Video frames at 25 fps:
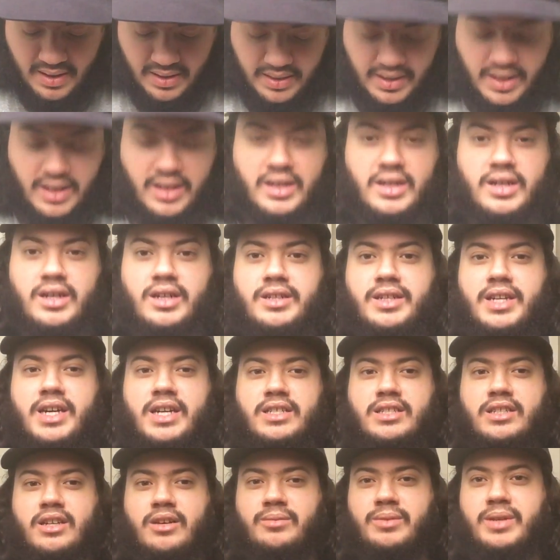yeah.
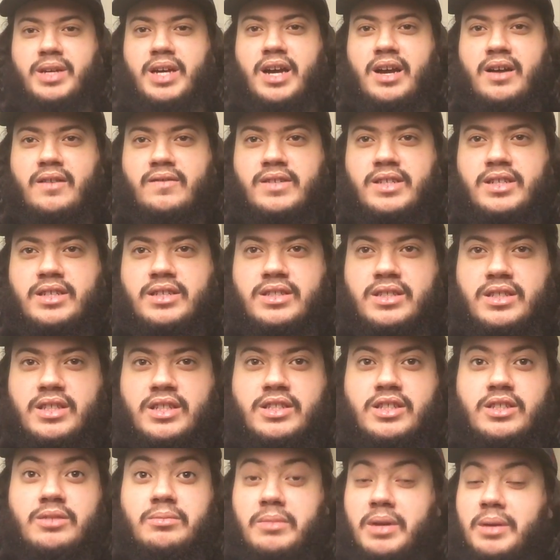Next up we have this
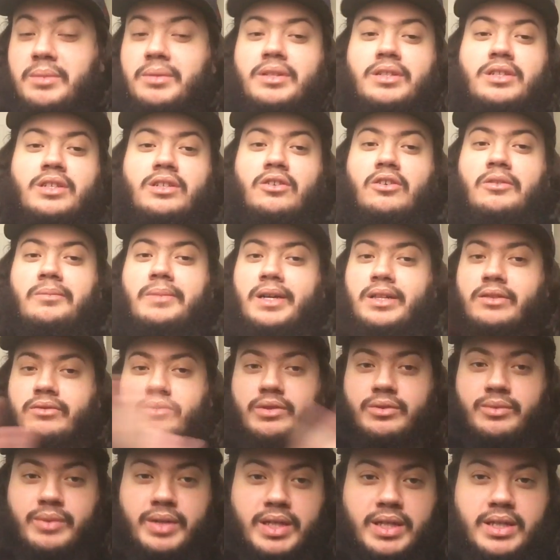is going back
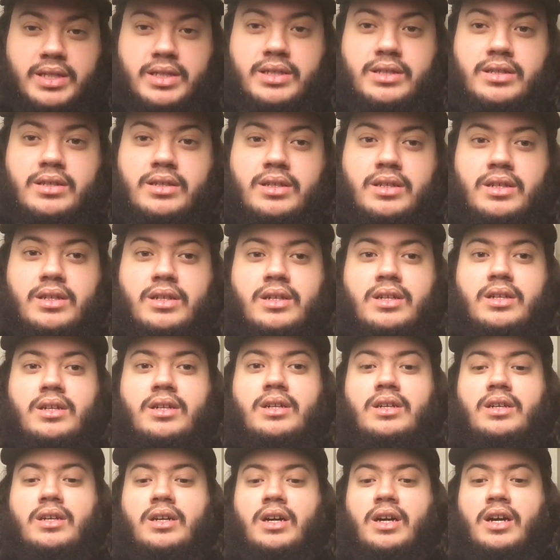3 weeks.
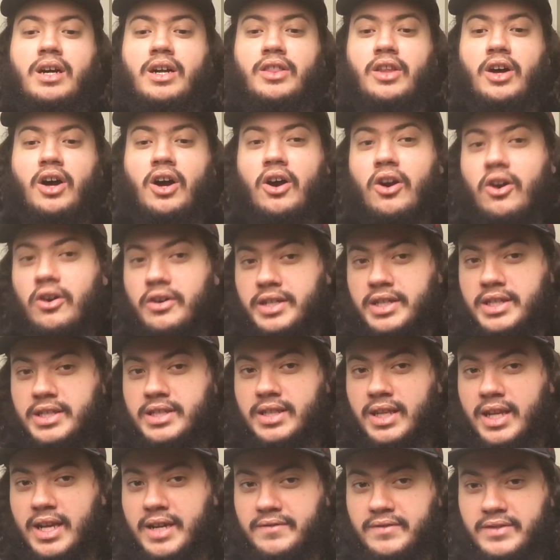The
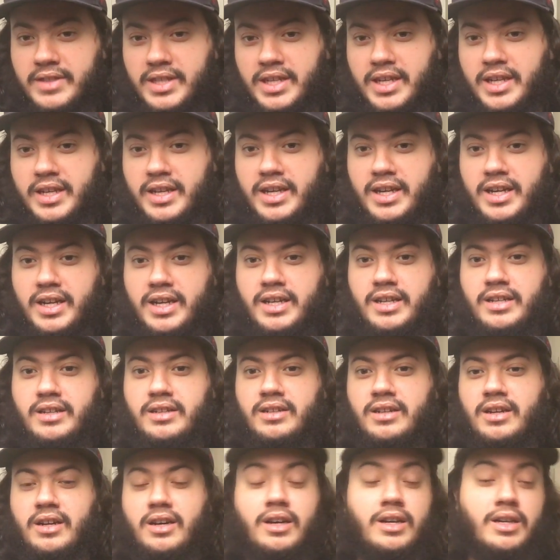Hardys left TNA.
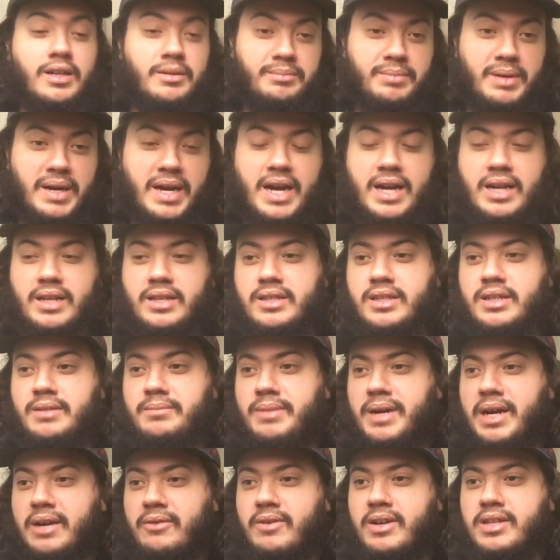
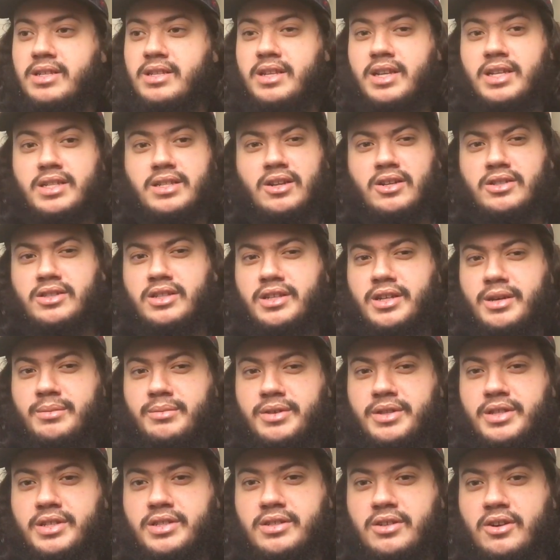Impact Wrestling has lost a
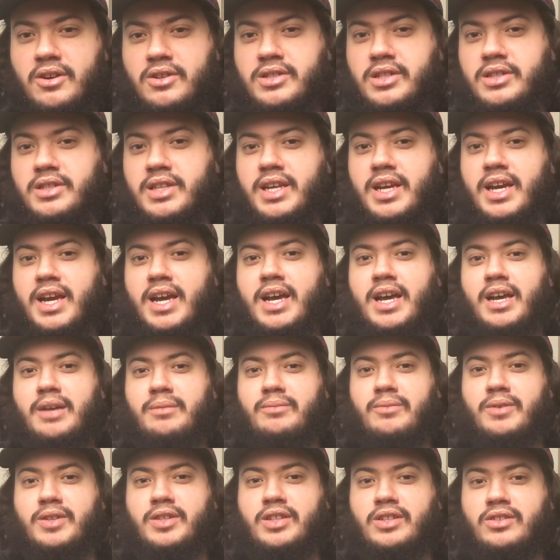number of the stars that they
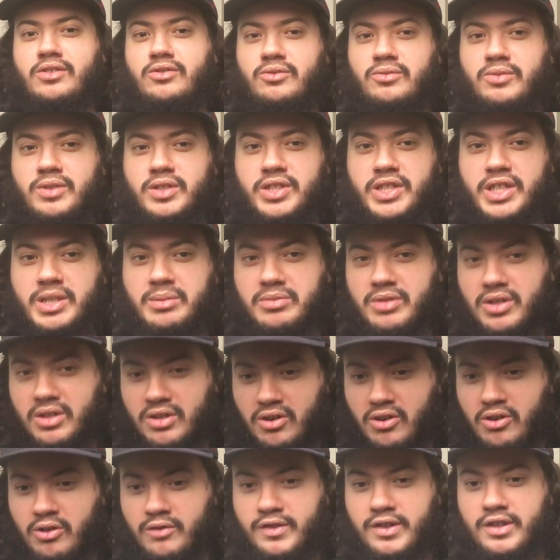had when the new regime
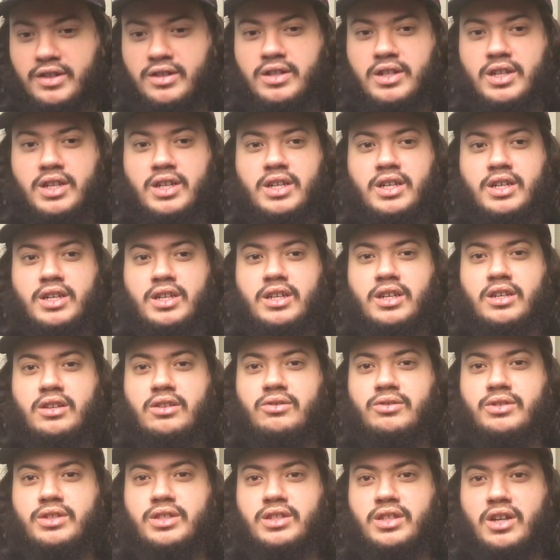took over,
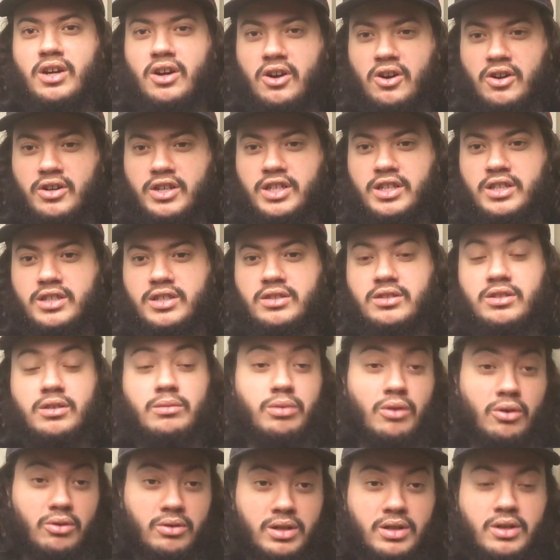including the Hardys, the
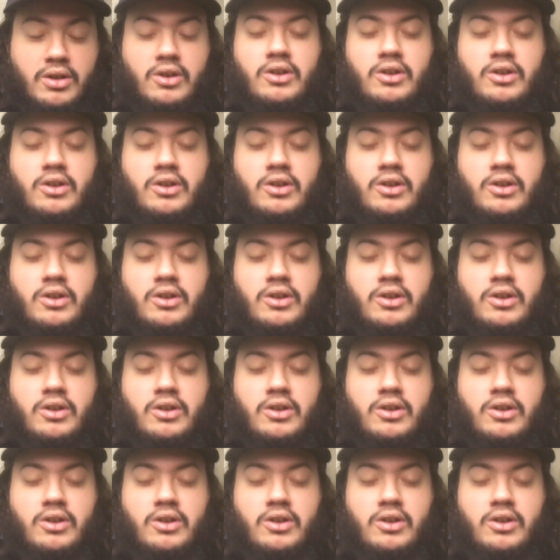Broken